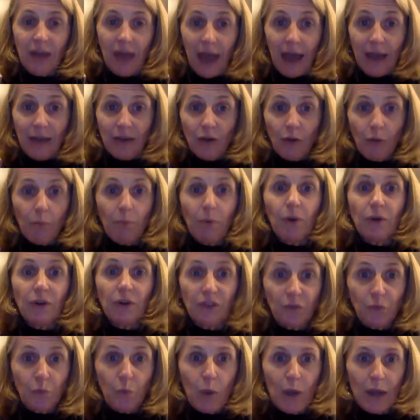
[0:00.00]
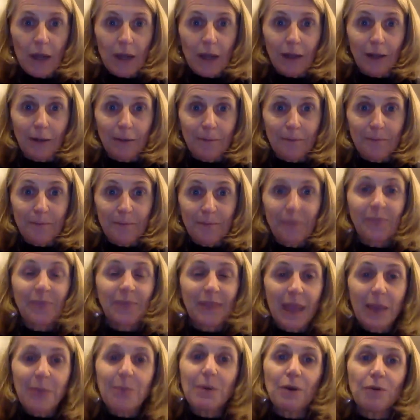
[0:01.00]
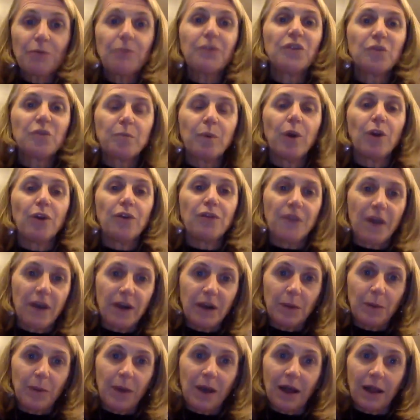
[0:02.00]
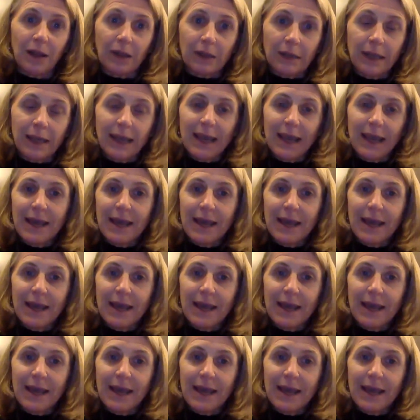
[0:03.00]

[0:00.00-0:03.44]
And your bodies will. They will respond very well.